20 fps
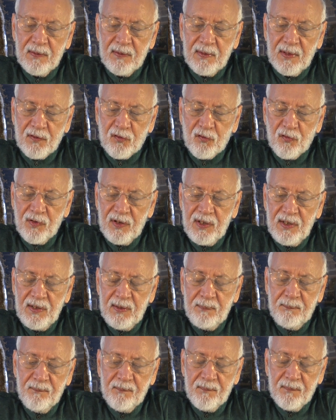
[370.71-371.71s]
There are
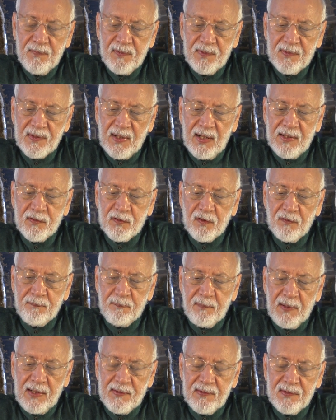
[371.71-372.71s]
three signs
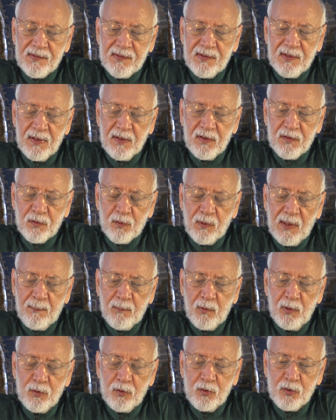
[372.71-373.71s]
of planets here, so
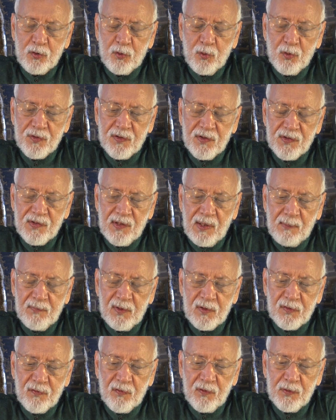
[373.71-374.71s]
I'm going to choose these
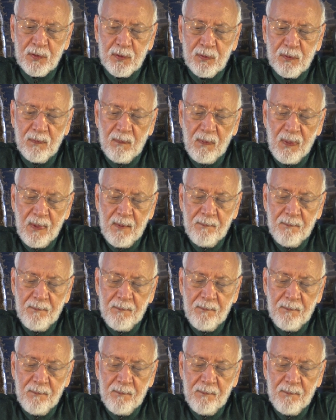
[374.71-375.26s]
numbers for you.